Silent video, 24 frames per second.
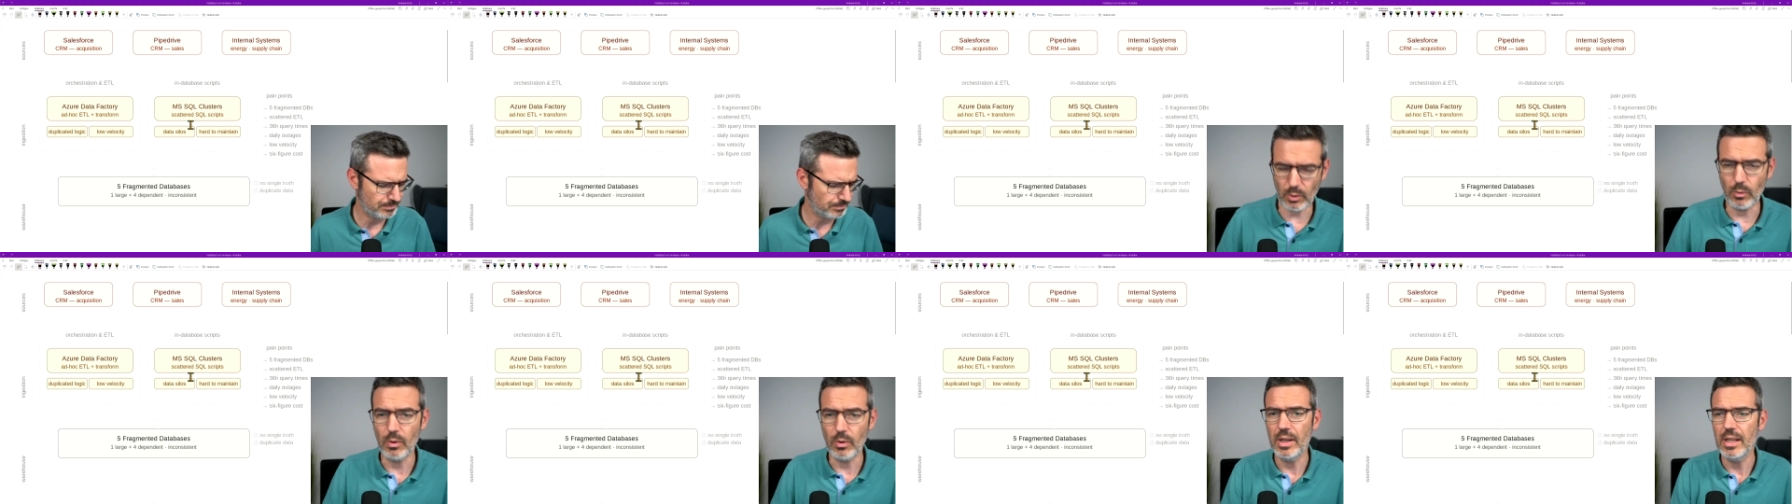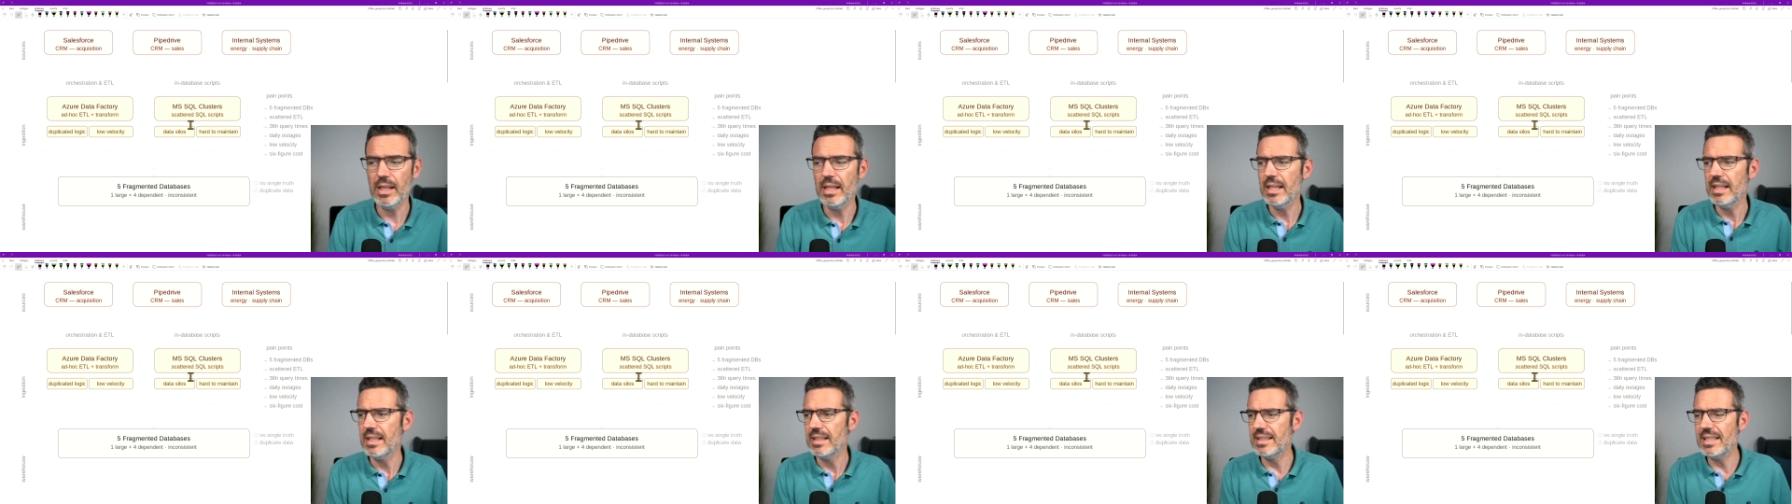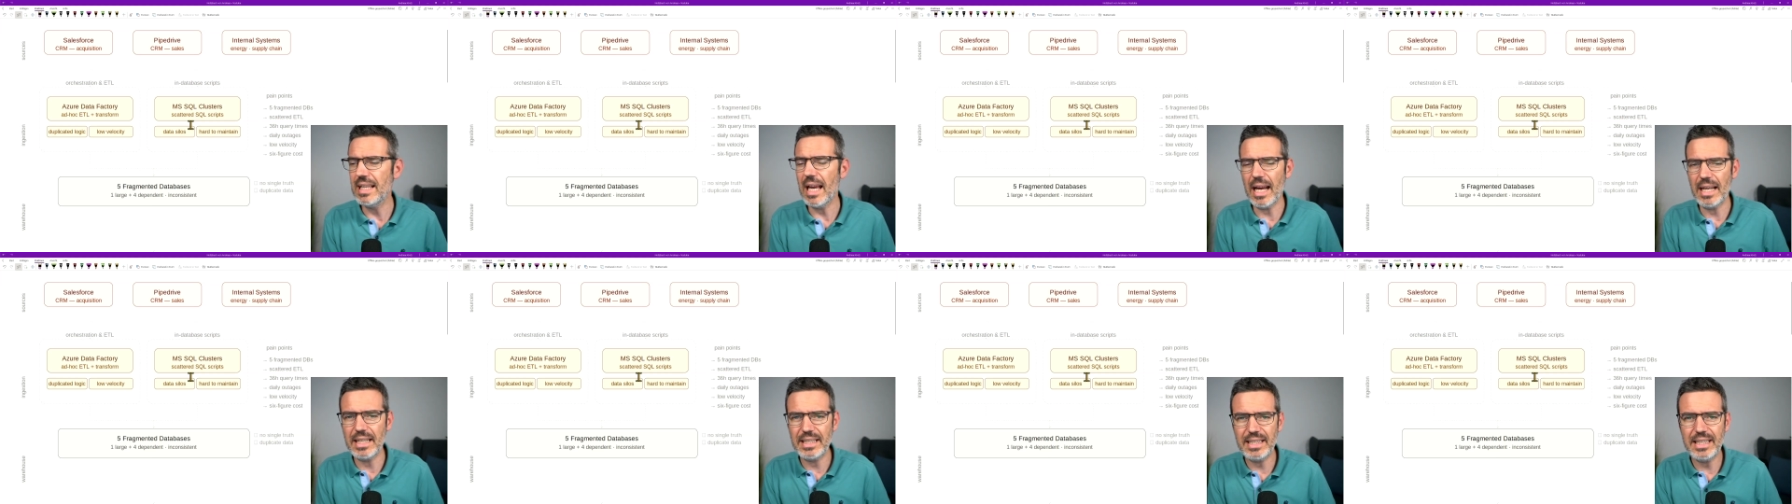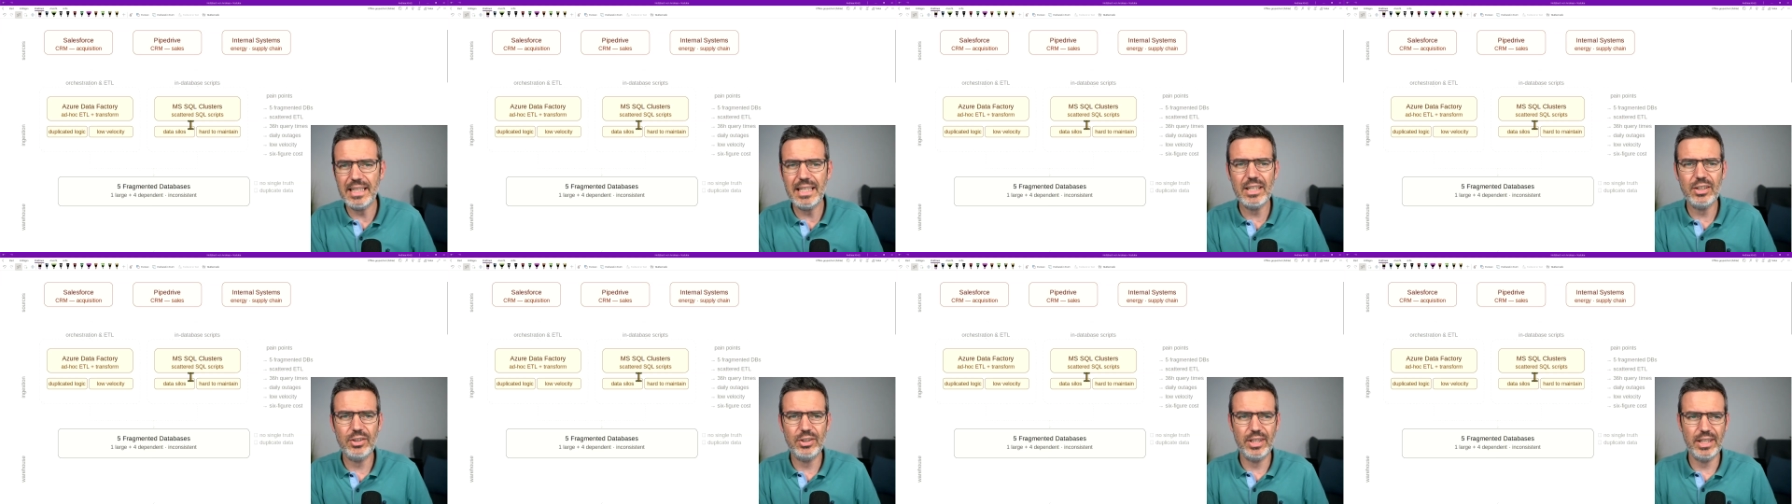So the
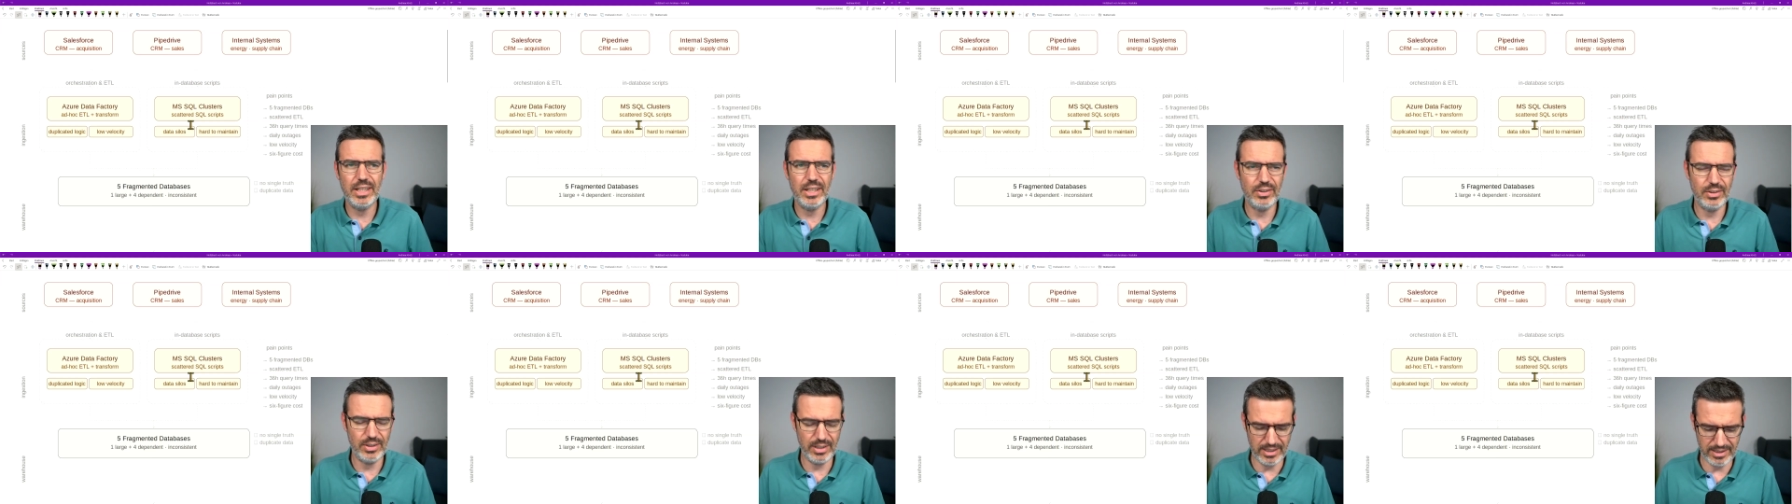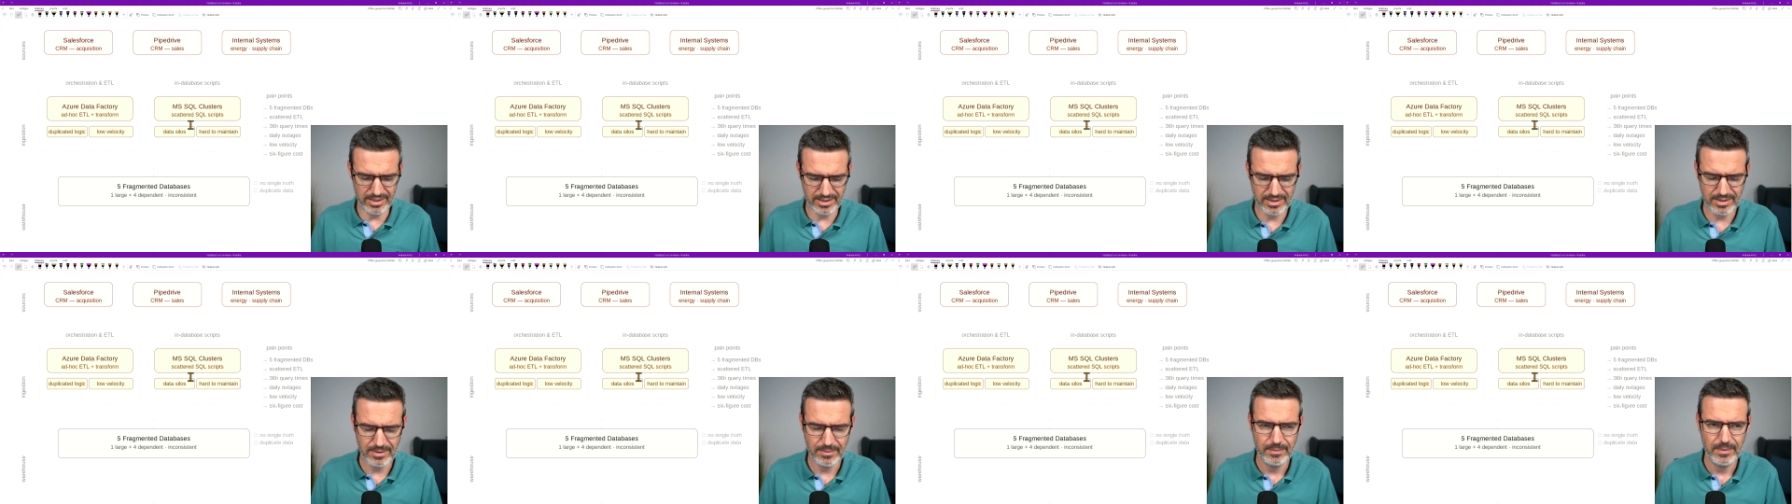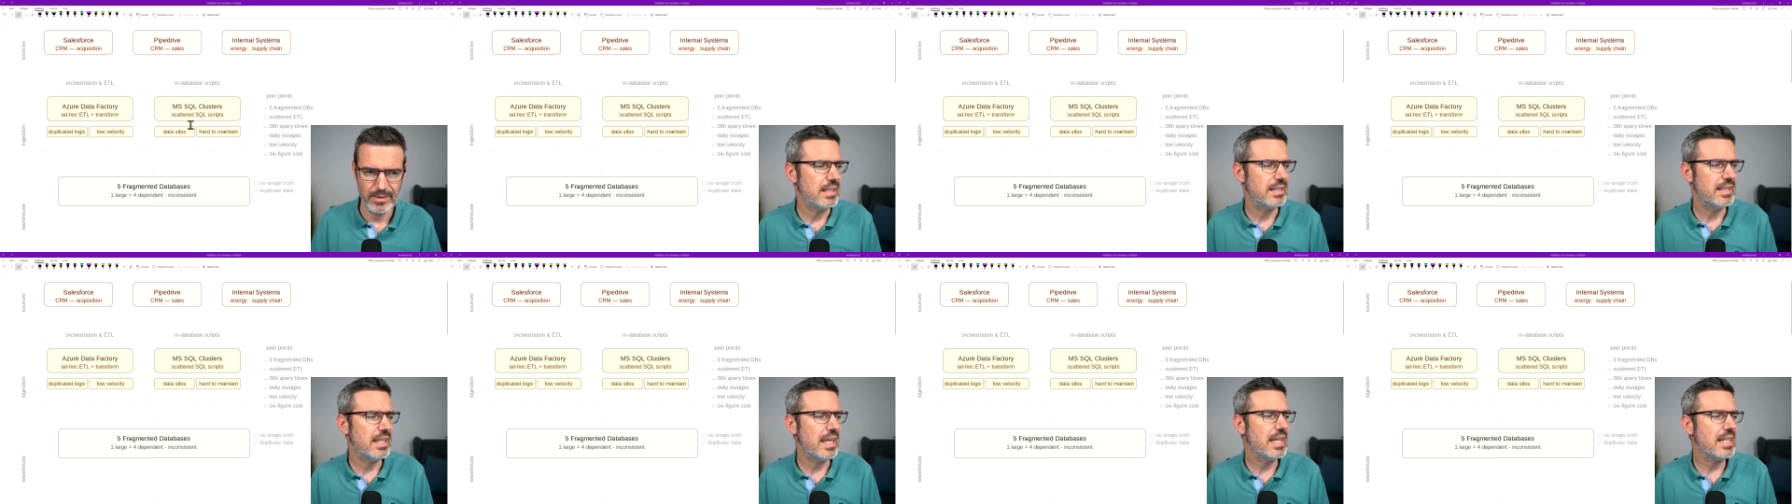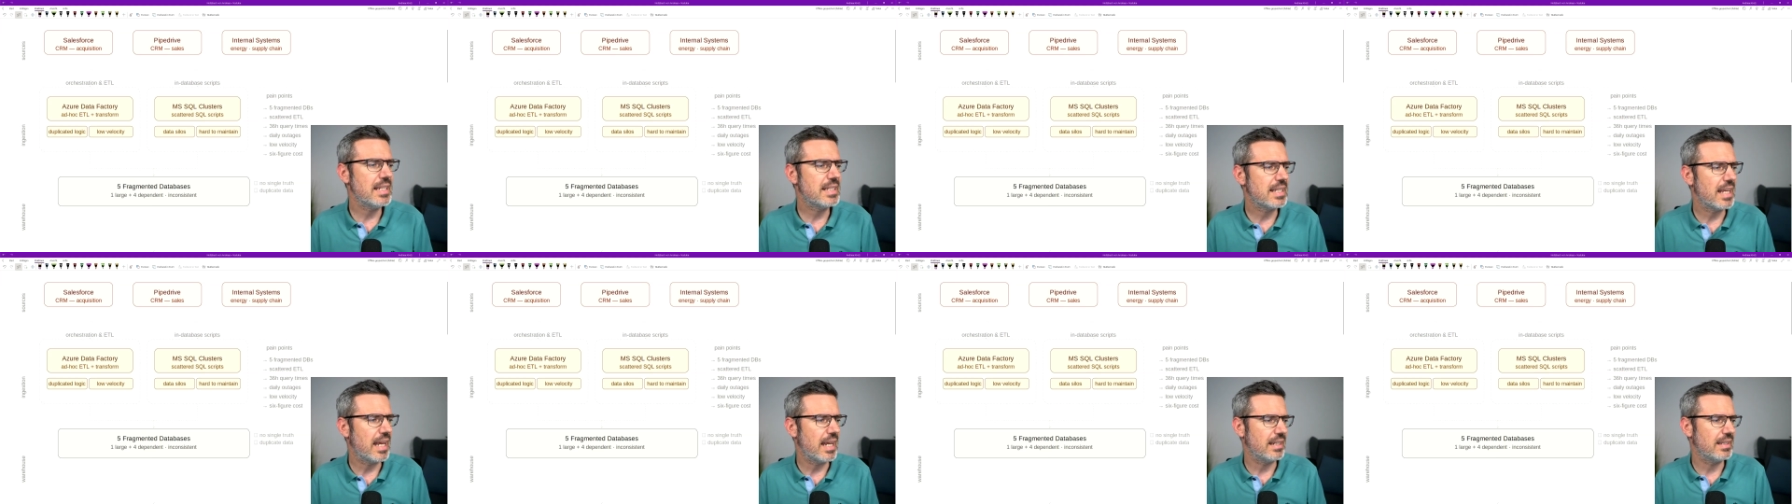idea here is
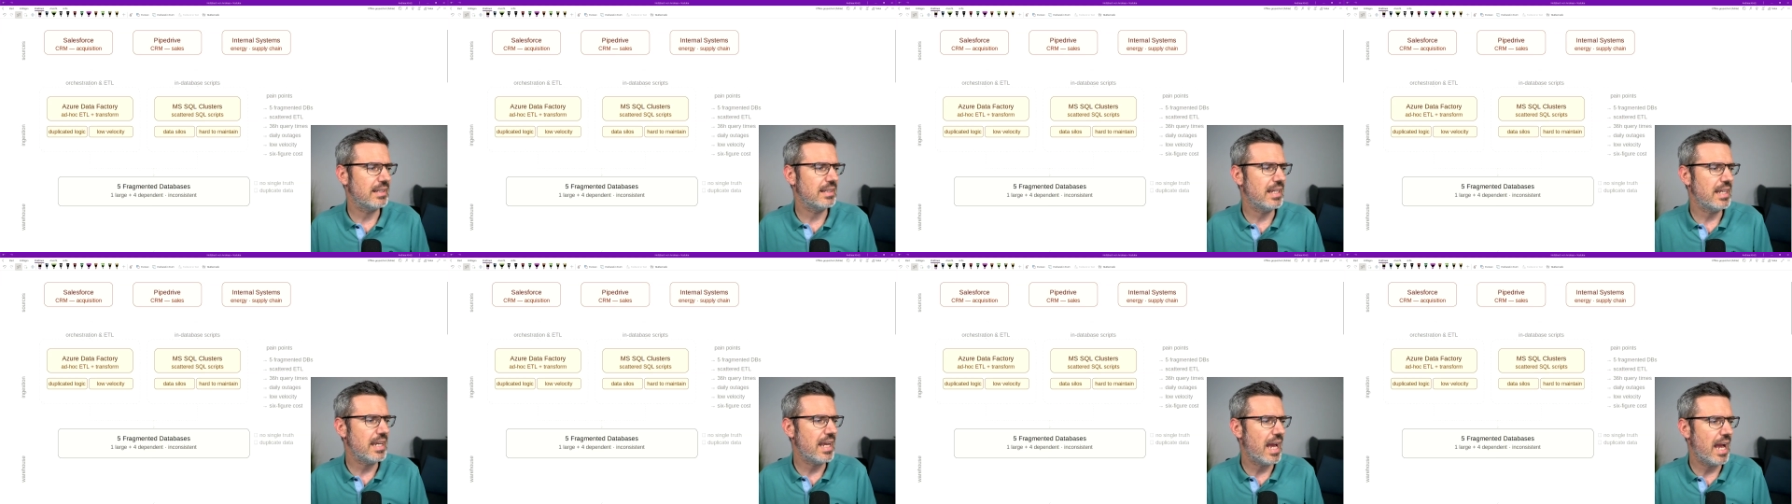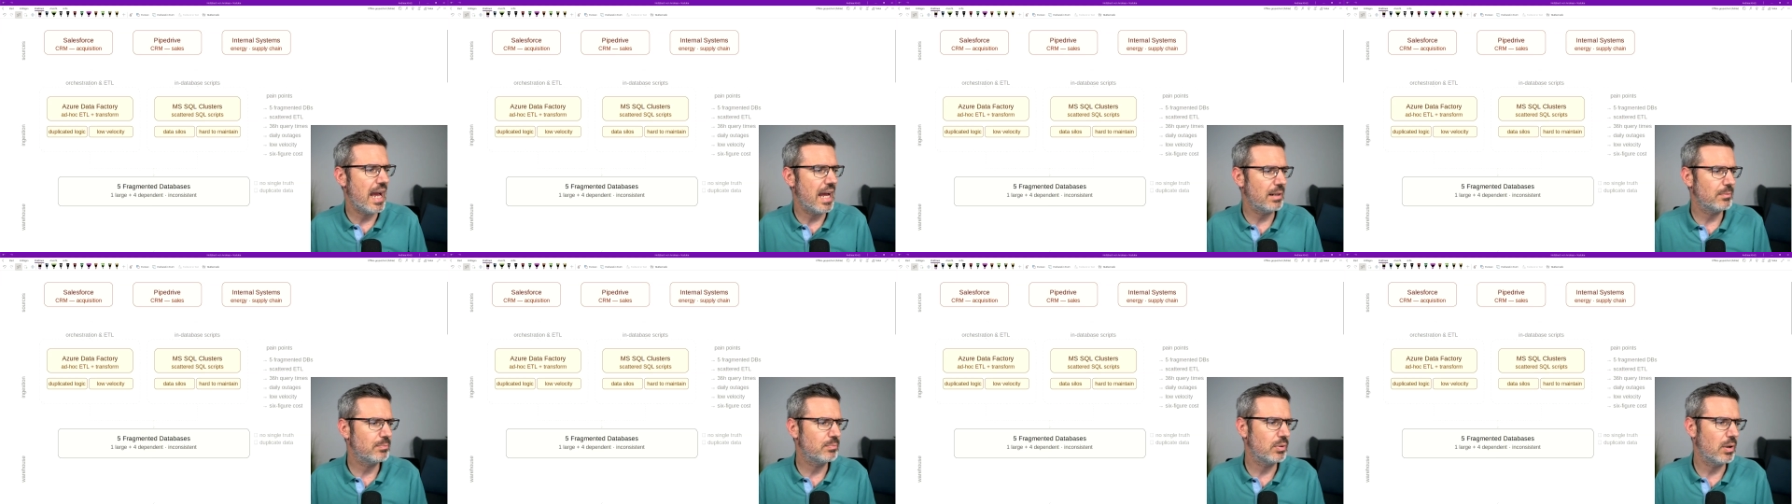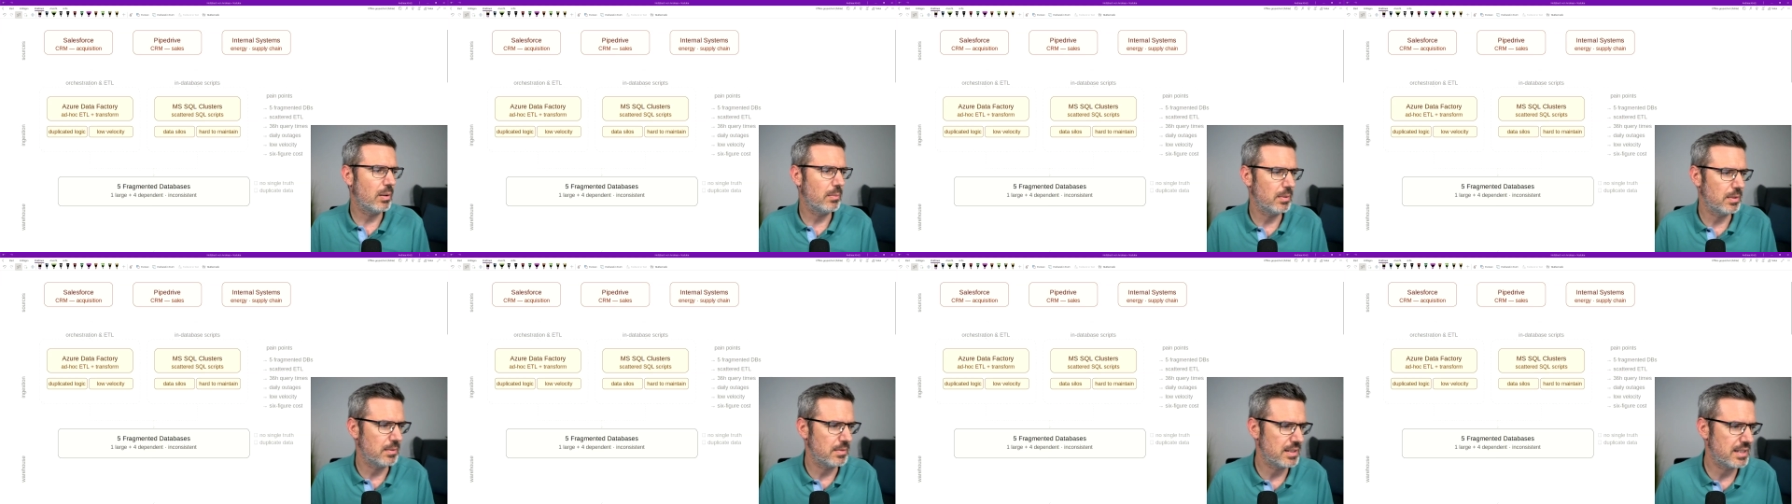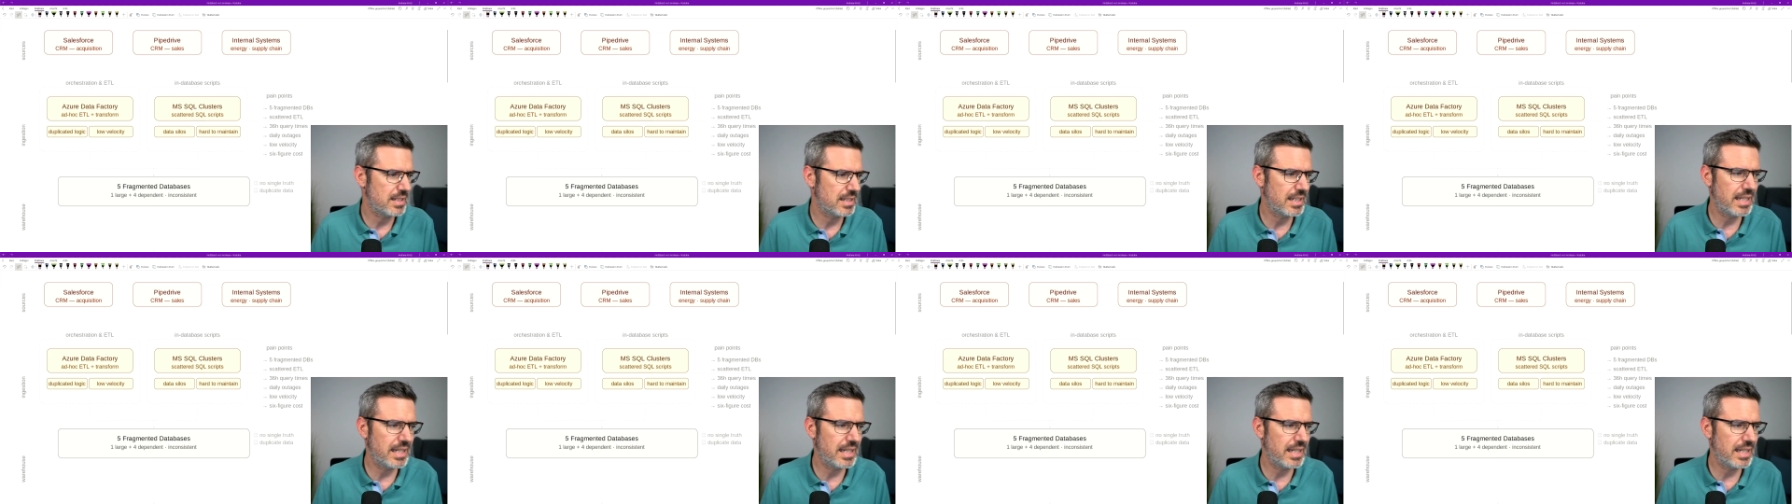they said they had problems,